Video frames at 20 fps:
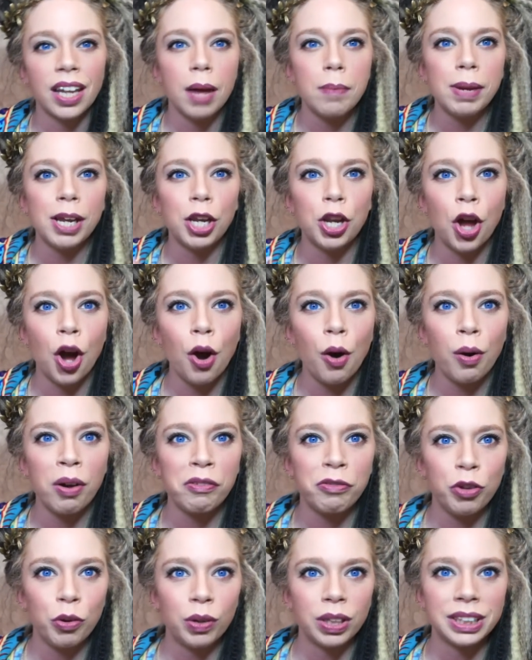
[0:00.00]
Let me know
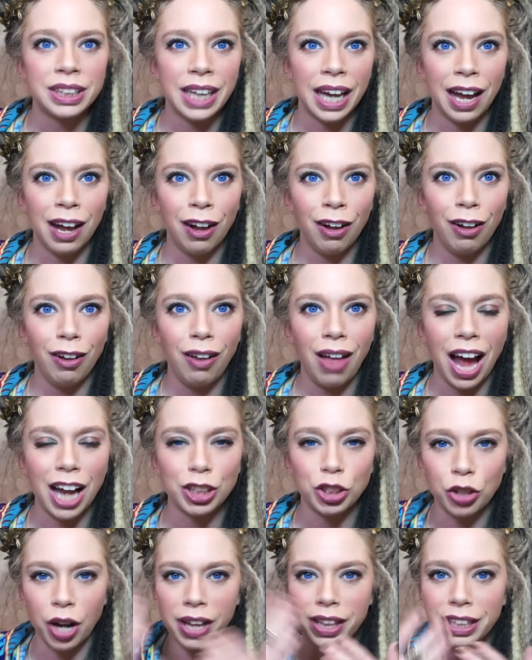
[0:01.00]
if you can tell. I
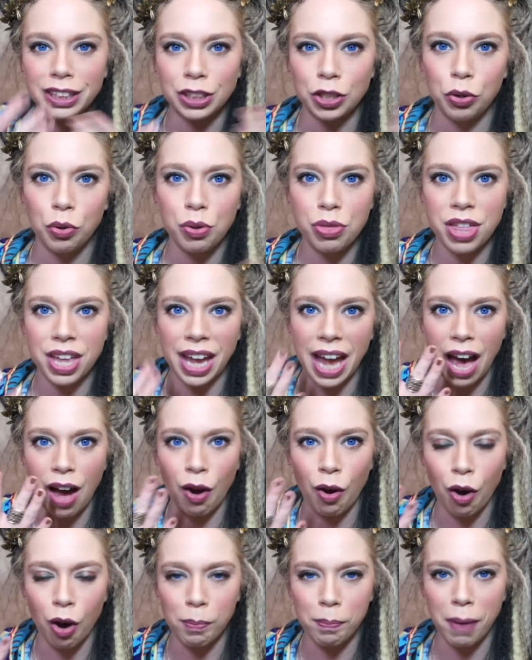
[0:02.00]
tried this new thing
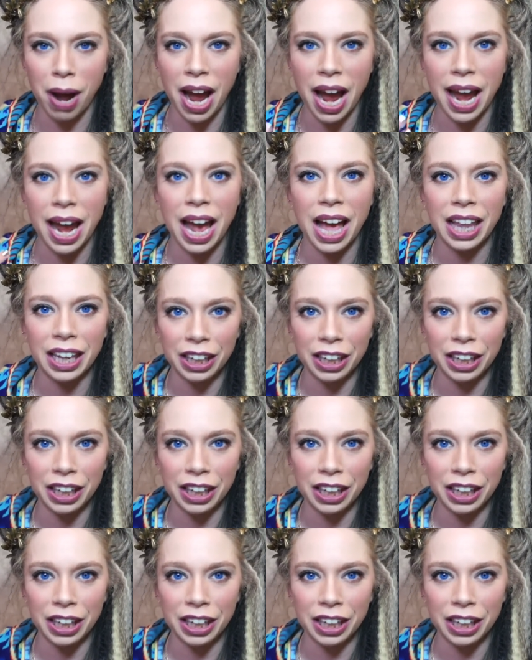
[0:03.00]
out on my